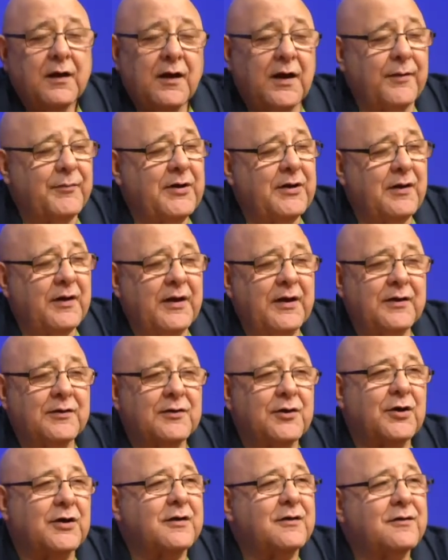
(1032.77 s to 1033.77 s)
I mean, hey,
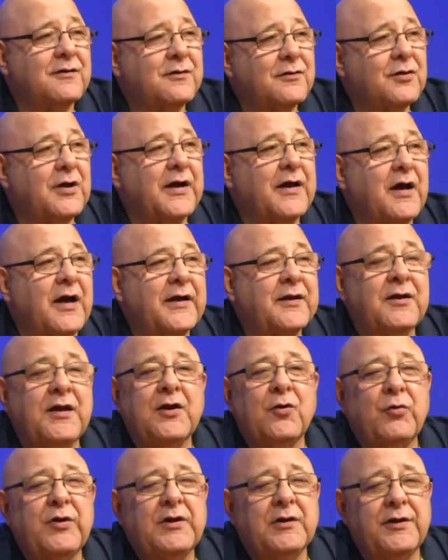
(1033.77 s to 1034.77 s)
look, look, I think
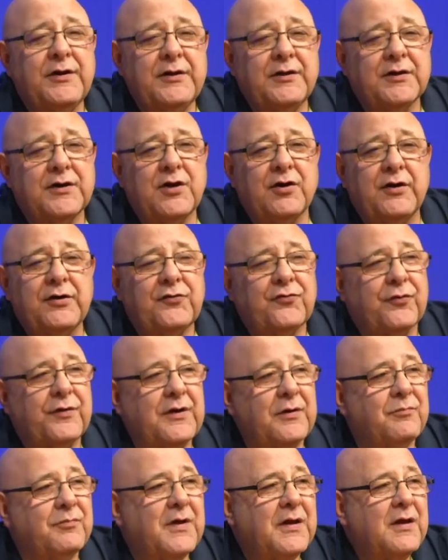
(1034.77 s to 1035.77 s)
we lead the country.
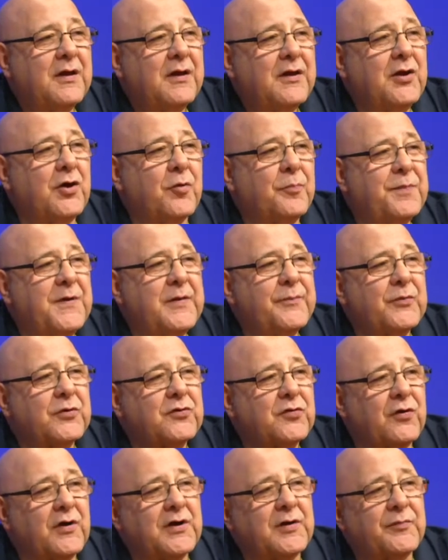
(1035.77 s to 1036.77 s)
And, you know, people
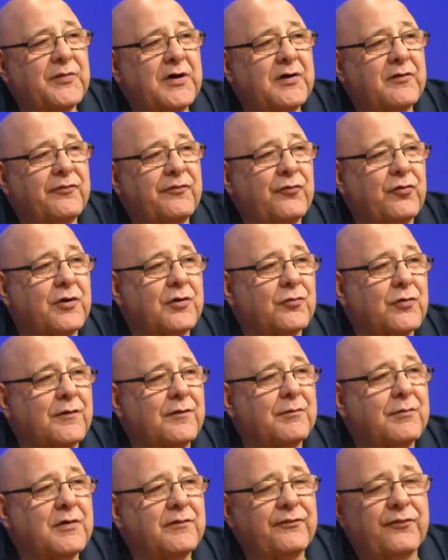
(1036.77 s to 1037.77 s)
talk about Fall River,
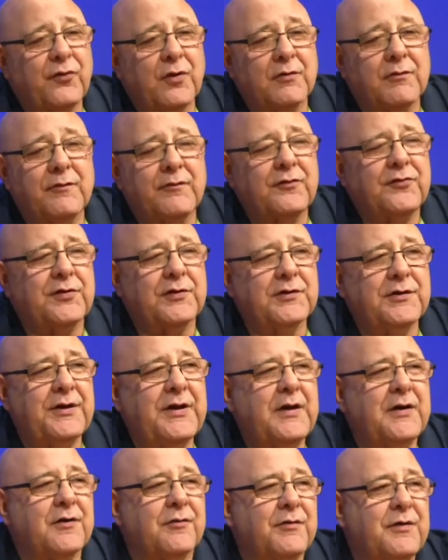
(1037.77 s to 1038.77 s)
but Fall River is a
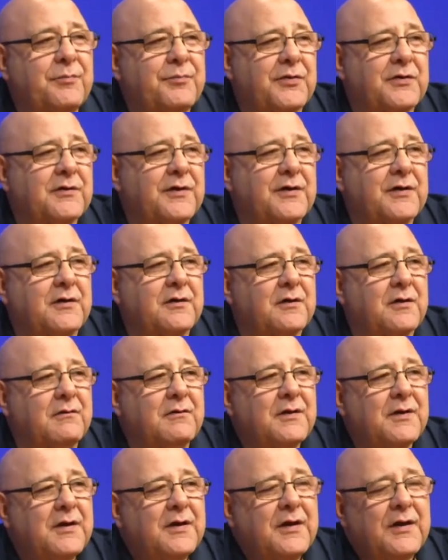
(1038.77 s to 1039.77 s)
leader in political
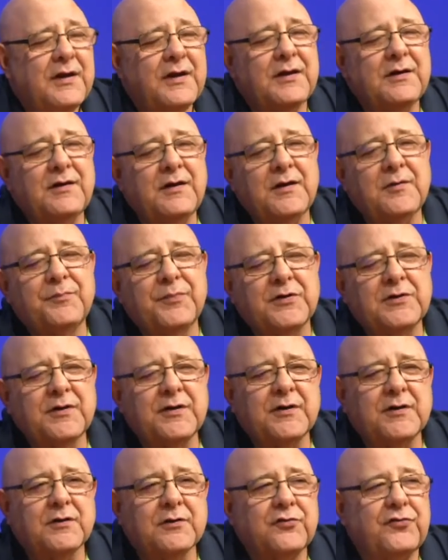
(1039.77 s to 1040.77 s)
in, in
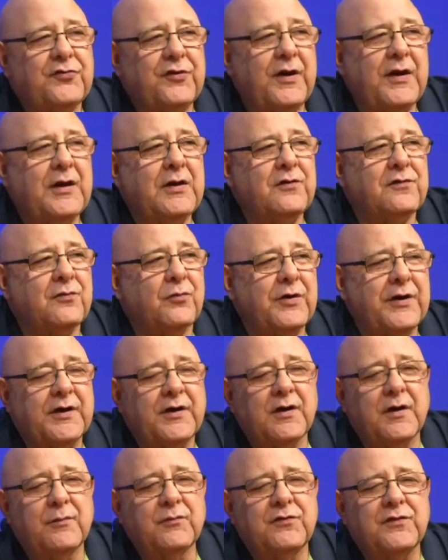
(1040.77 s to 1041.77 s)
political change when it
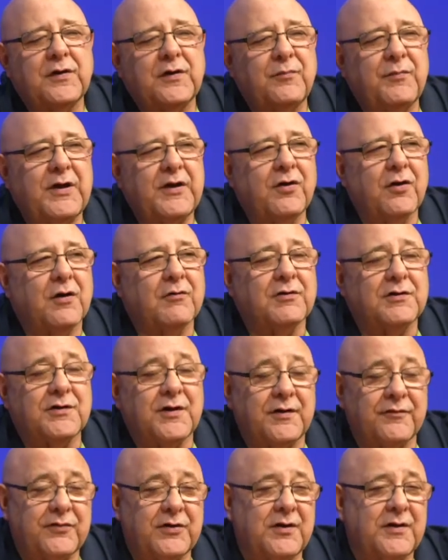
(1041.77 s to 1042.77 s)
comes to the mayoral
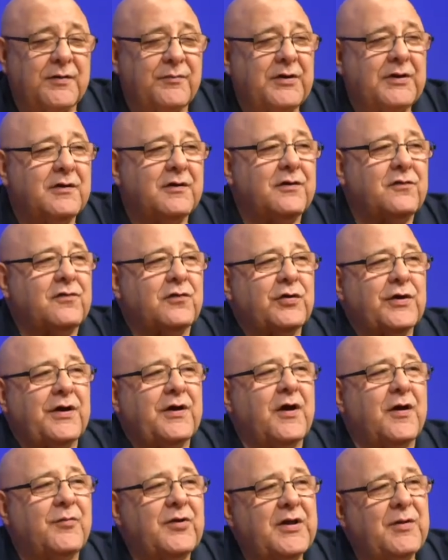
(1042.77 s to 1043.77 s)
level. I mean, let's look at
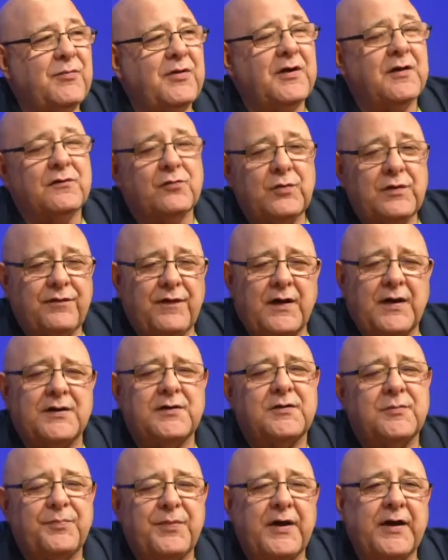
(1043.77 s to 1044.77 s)
how many mayors we've had in
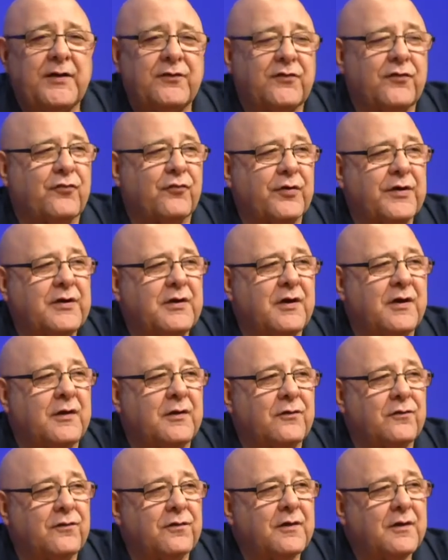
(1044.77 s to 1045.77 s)
the past three
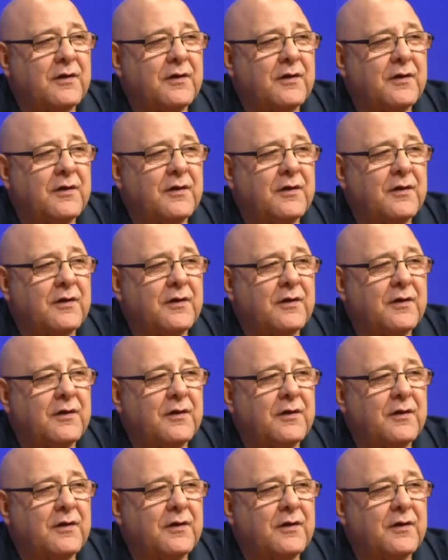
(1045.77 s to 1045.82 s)
years.